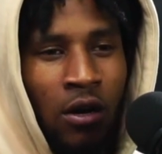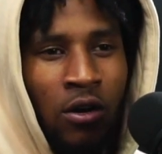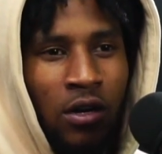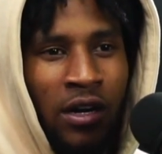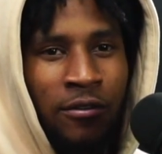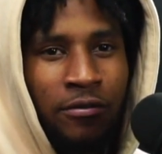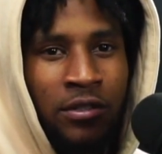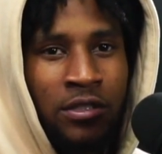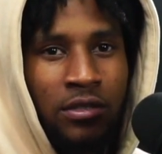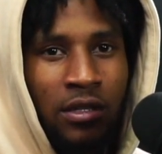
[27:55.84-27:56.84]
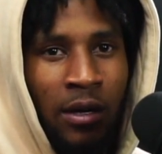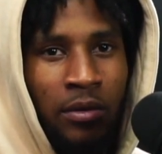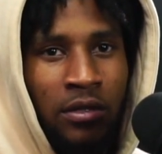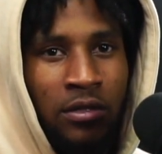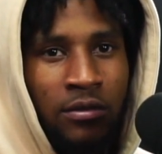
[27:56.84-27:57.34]
all conference, I
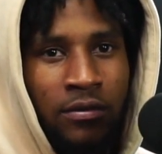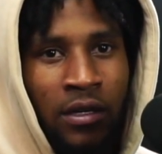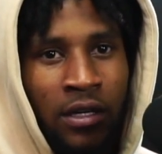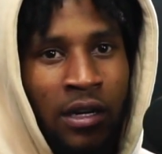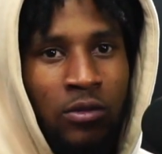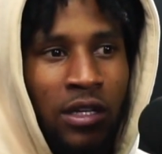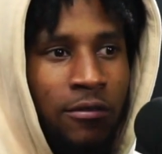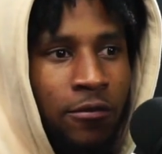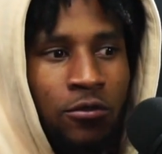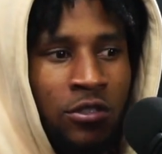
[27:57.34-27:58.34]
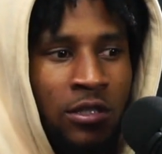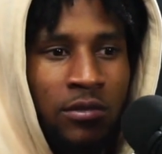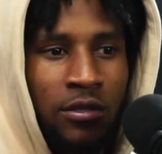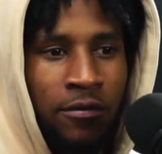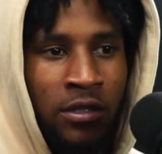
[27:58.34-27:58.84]
believe, and I was like first
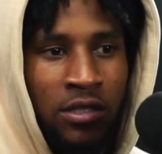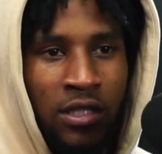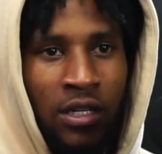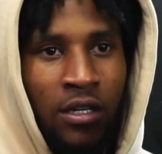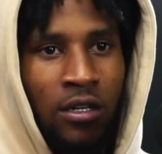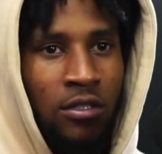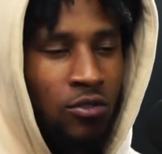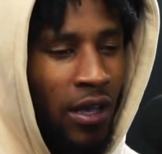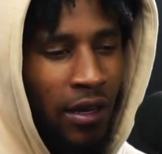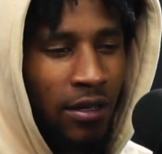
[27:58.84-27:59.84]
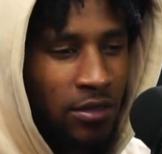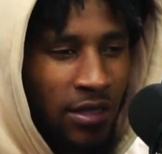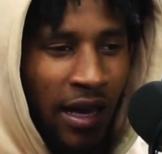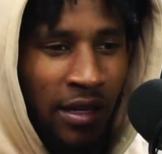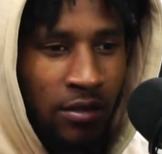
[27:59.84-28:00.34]
team defense. So I had like a
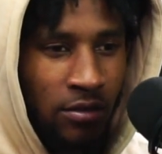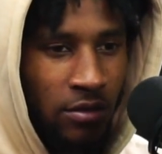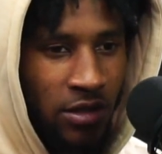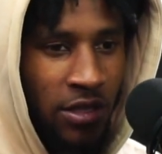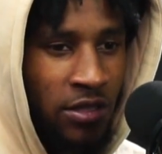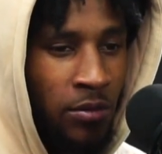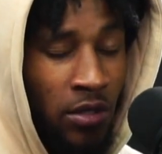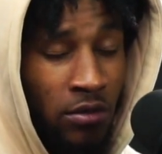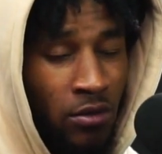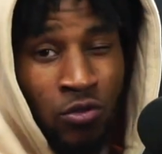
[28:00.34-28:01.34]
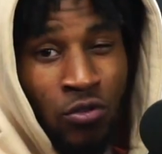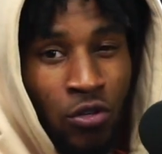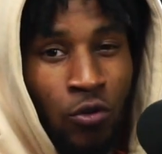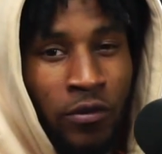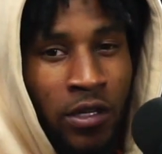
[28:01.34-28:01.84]
solid season, but
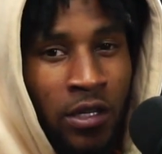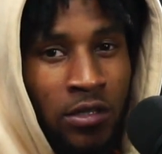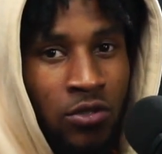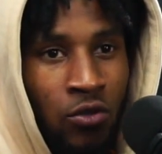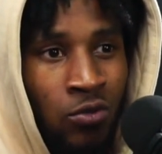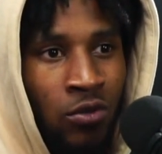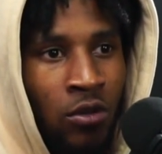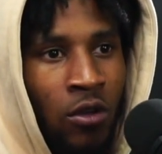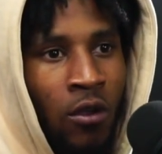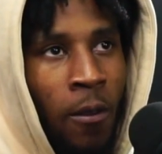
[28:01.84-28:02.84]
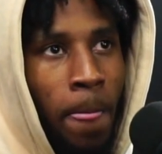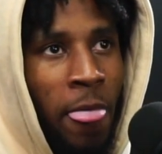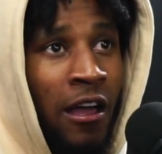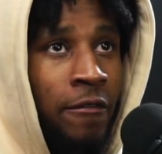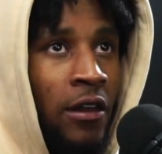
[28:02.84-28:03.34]
COVID hit, so
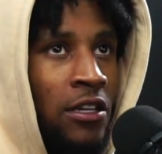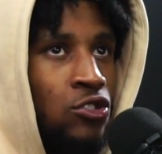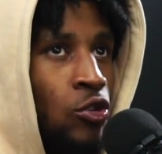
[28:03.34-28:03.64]
I feel like